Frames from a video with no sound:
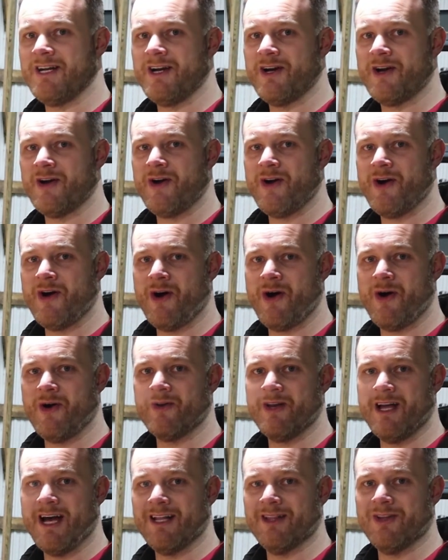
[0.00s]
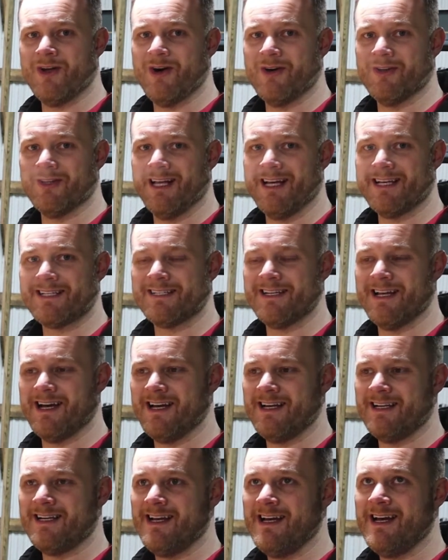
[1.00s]
here all night long last
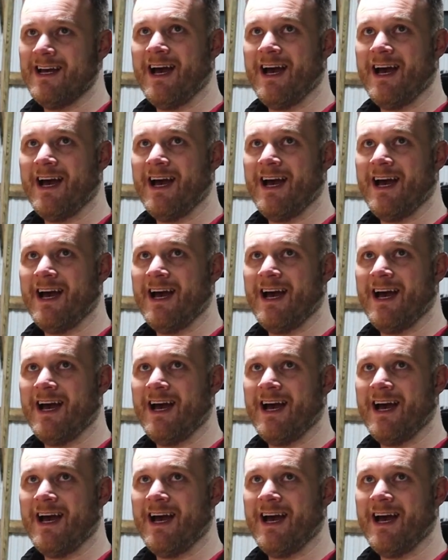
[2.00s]
night.